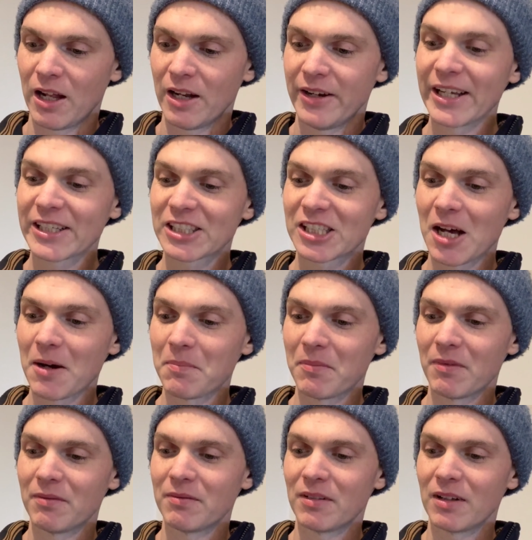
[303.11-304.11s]
Next
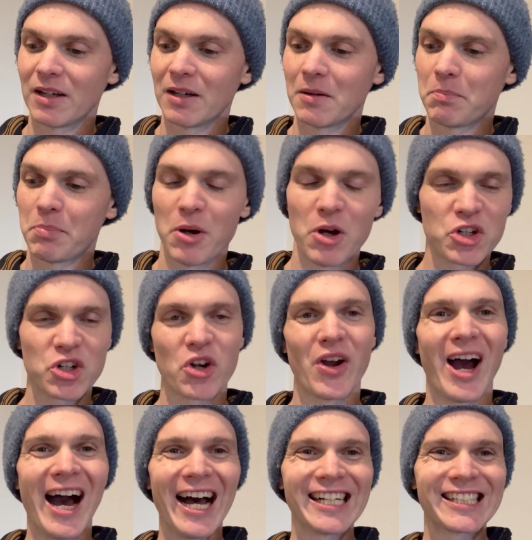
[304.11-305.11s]
up,
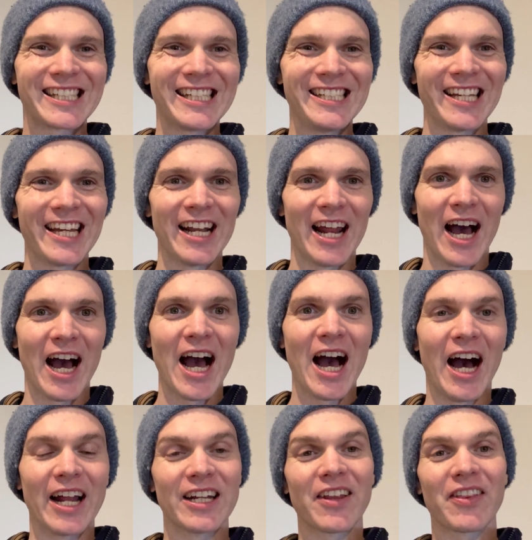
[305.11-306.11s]
Peugeot
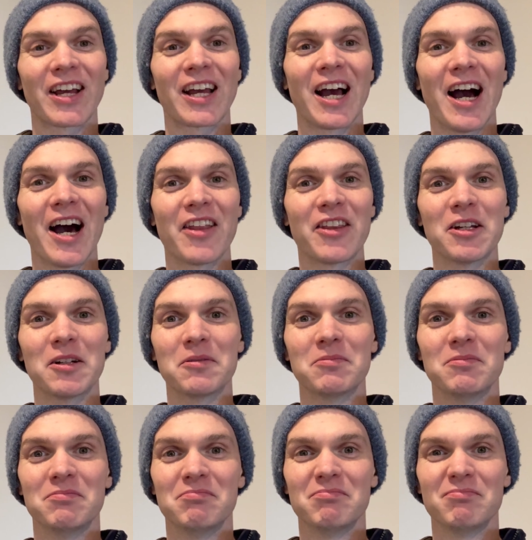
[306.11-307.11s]
RCZ-R, another car
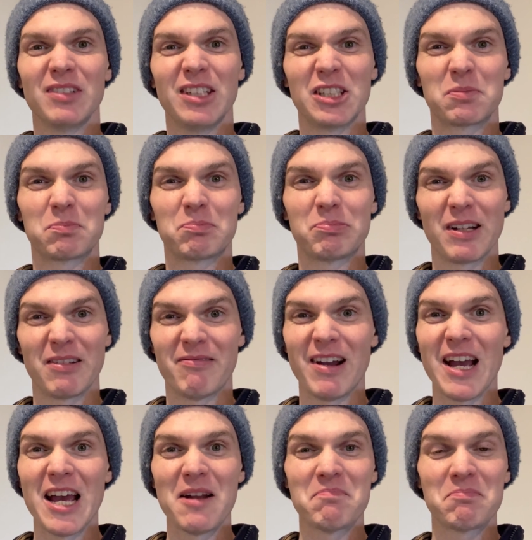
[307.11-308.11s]
that is pretty
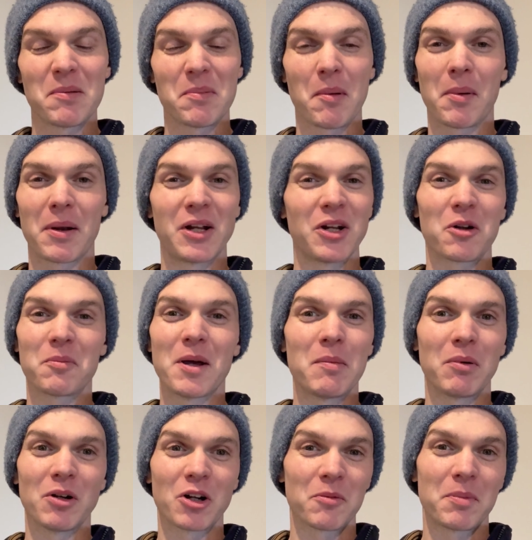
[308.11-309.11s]
rare and probably not
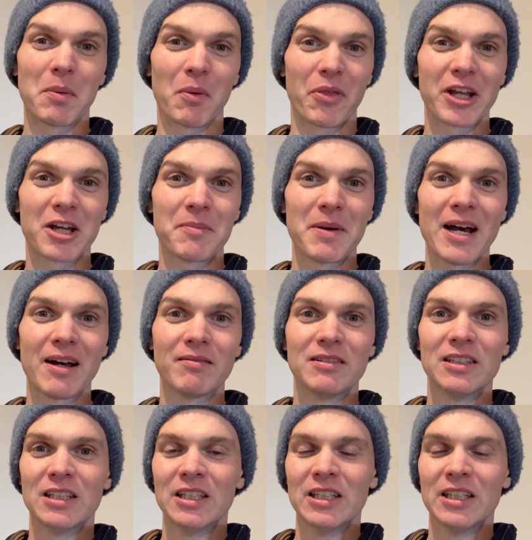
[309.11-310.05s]
a lot of people think about.